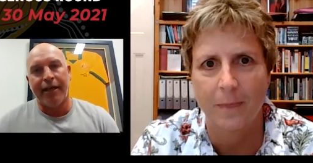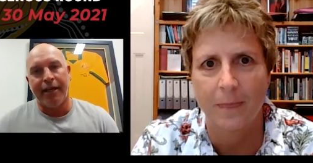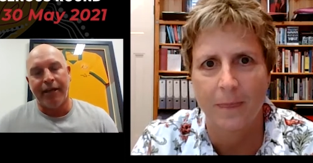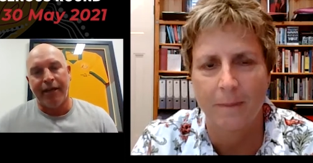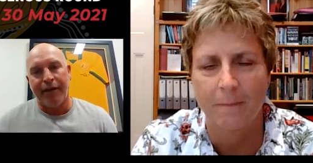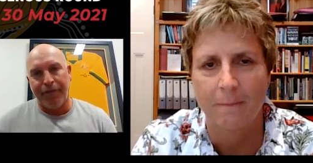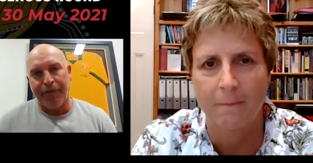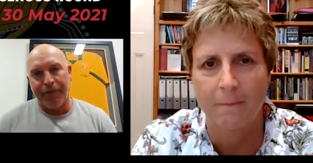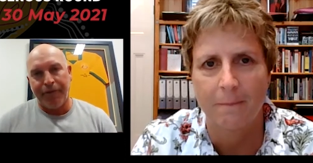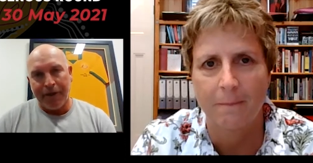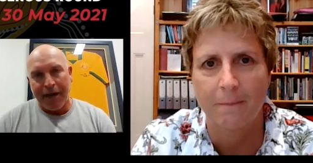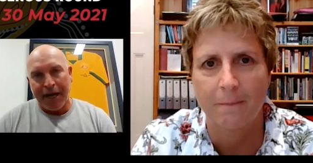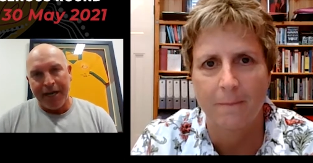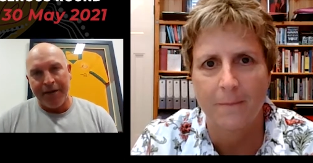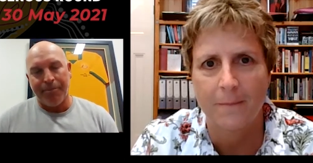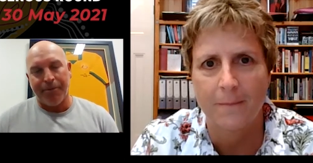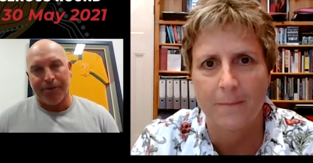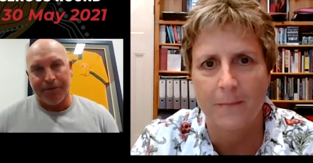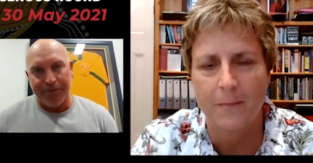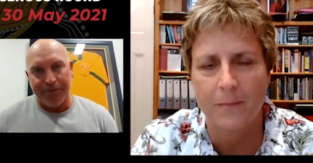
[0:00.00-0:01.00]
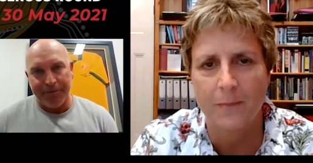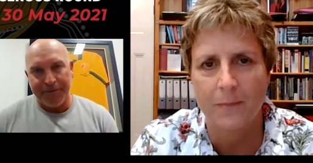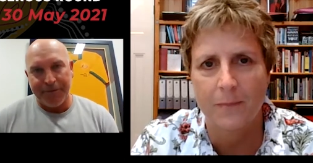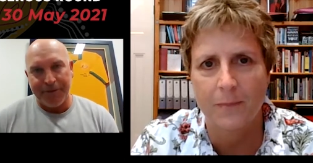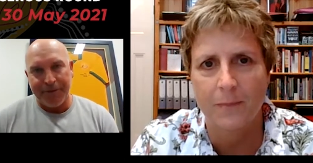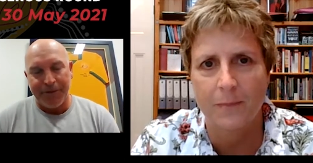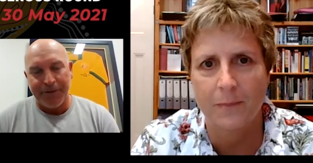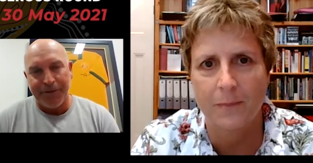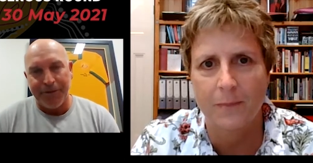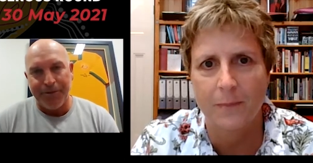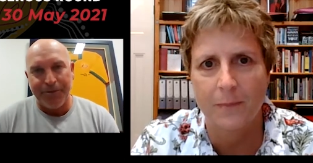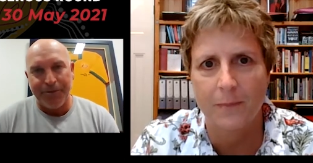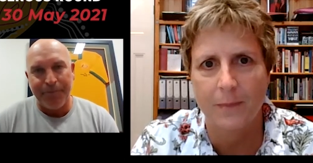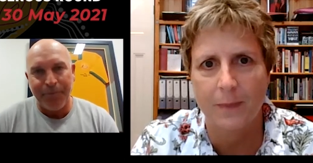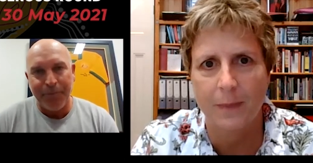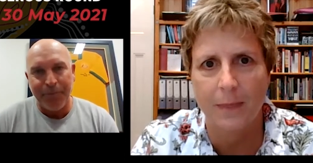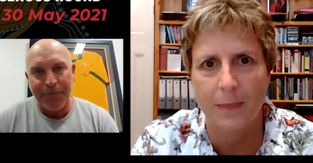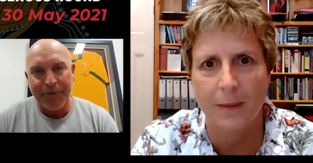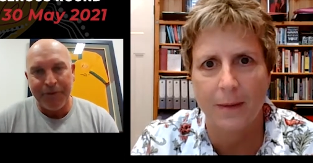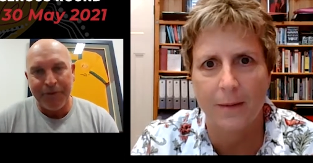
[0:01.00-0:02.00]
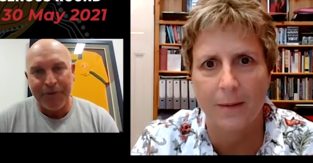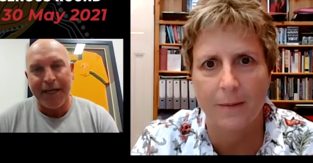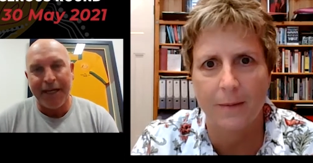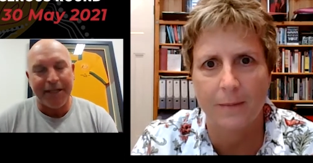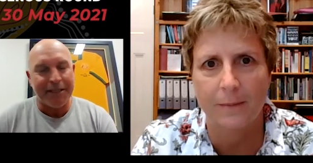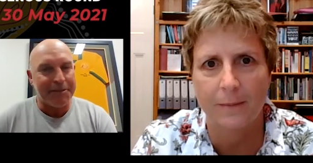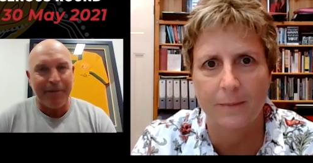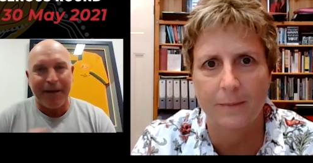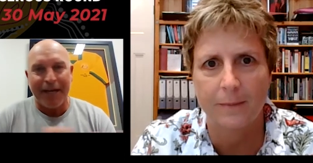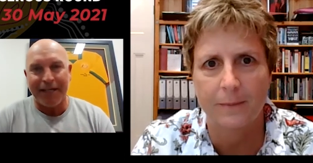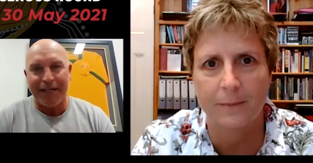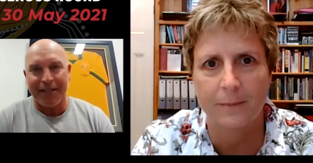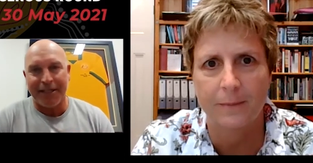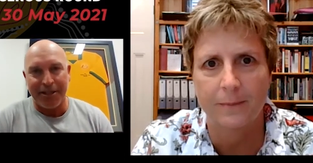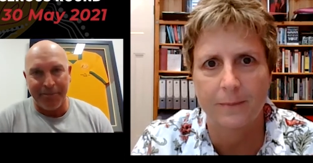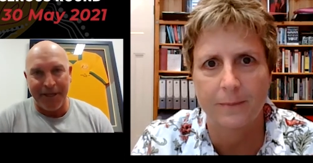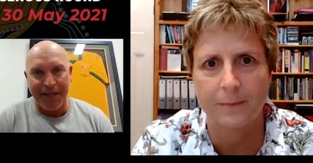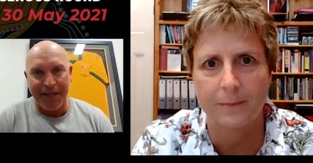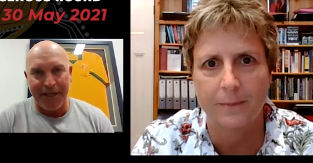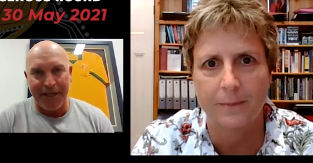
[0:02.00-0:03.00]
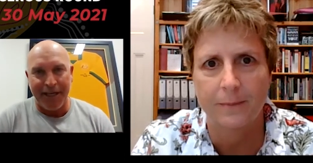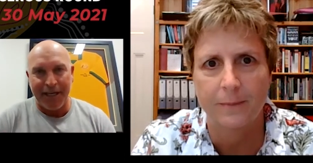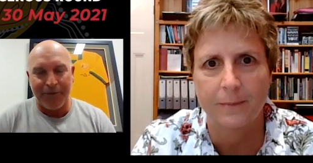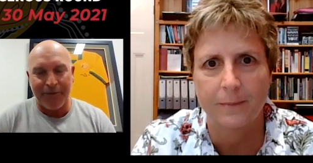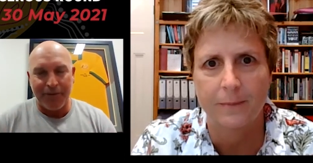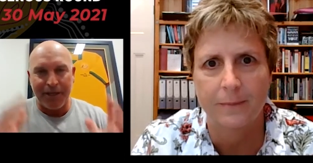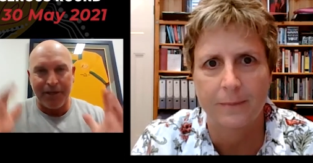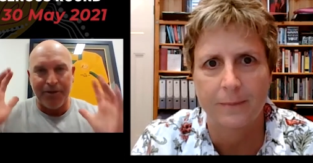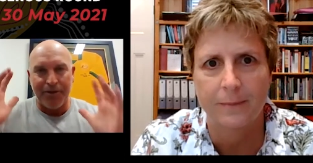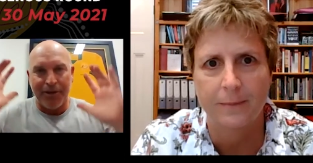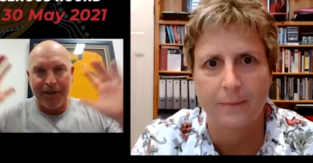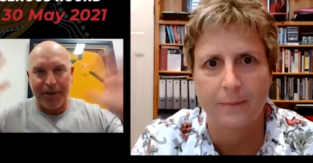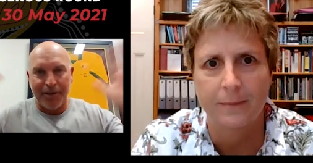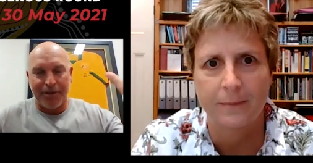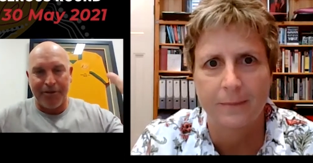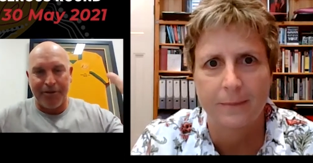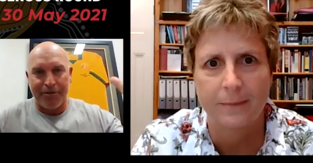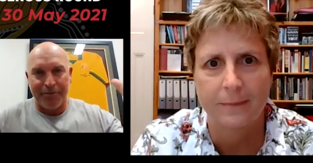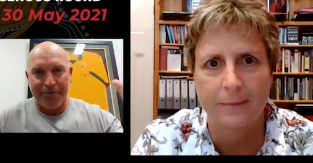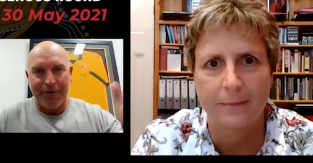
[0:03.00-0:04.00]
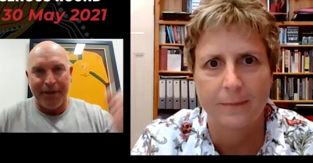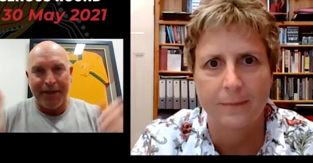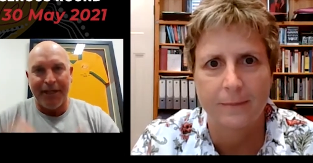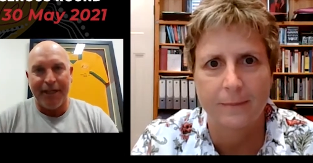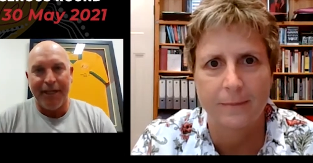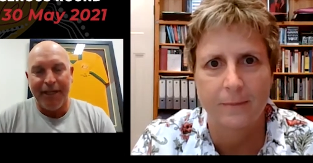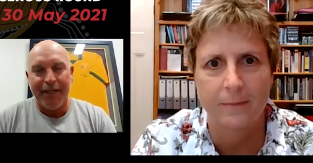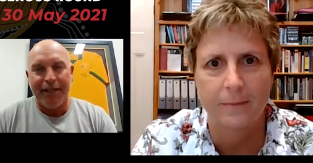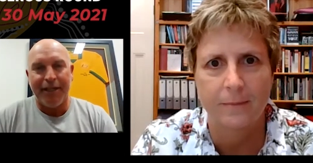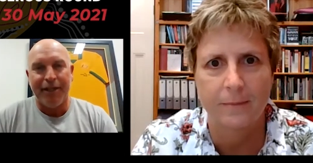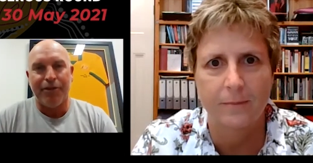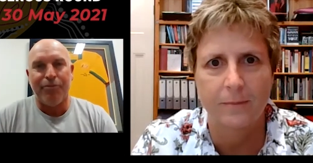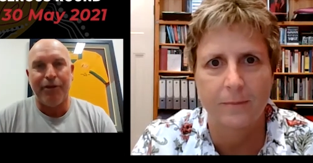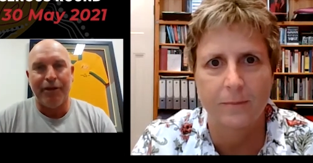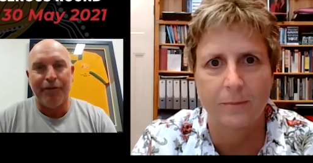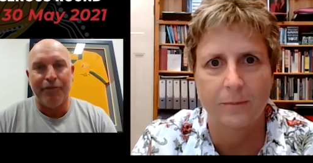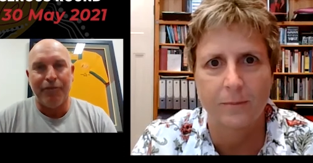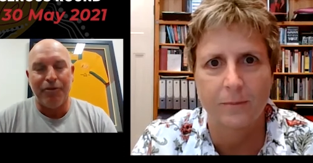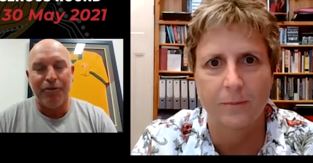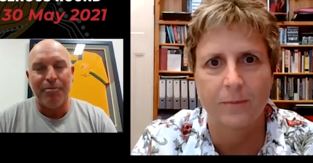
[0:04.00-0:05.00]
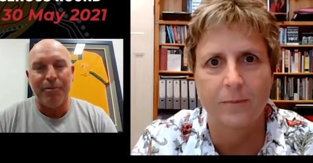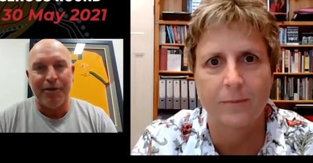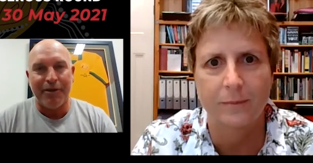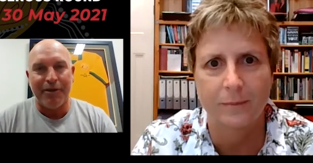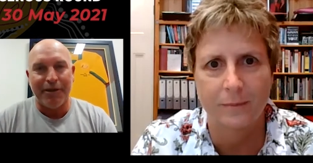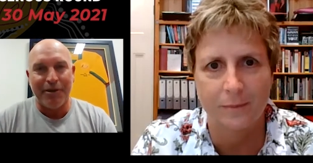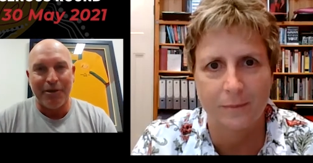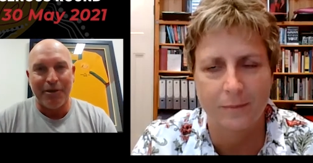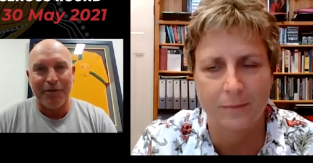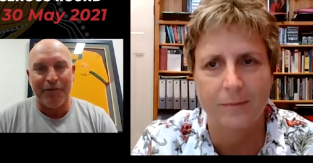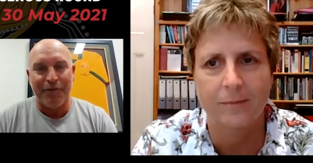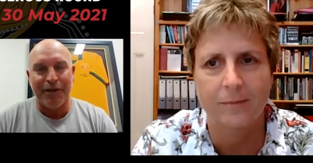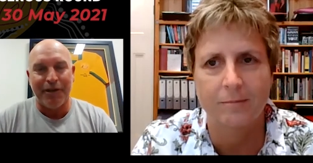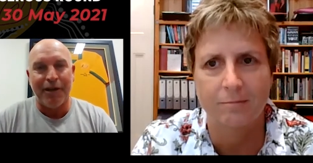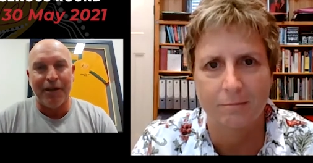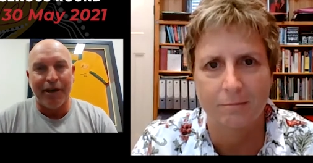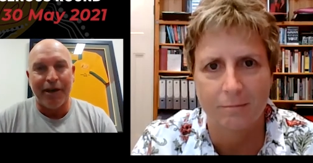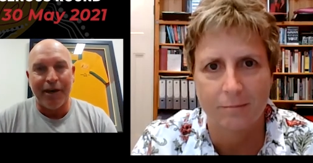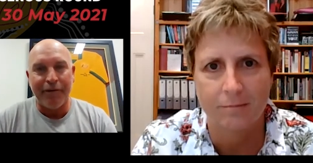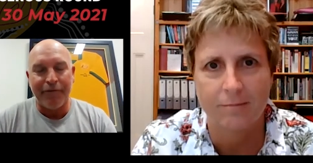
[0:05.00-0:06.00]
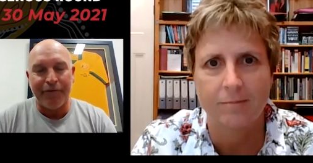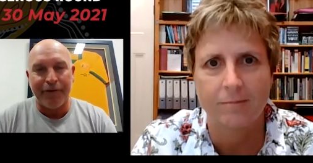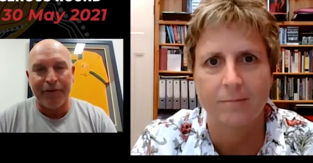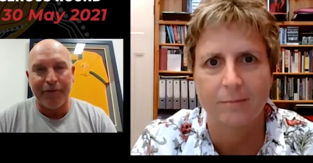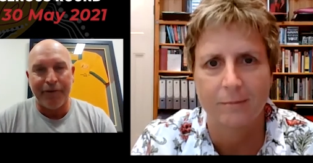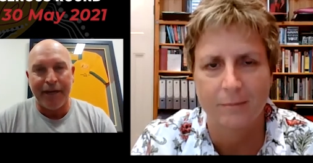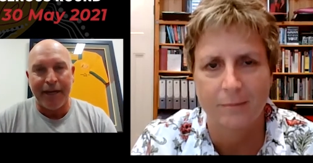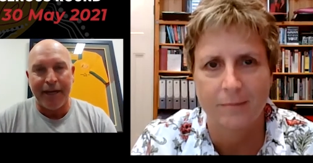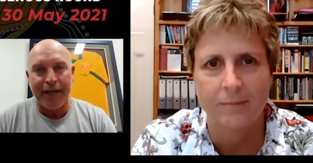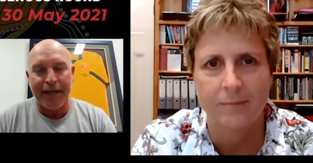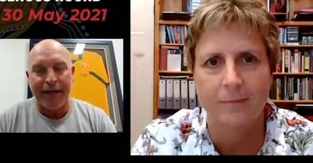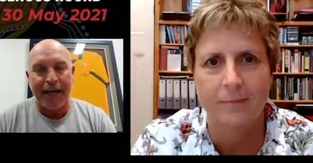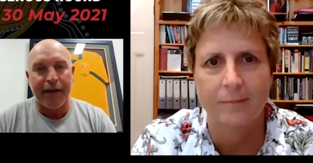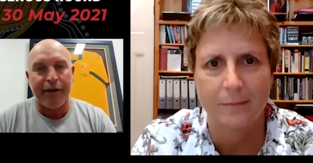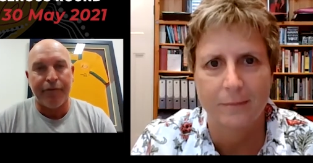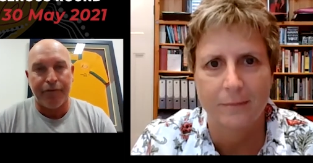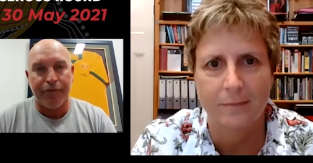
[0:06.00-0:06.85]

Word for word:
Speaker 1: If you're able to take us back to the beginning, when you look in the, the rearview mirror of your life and, and how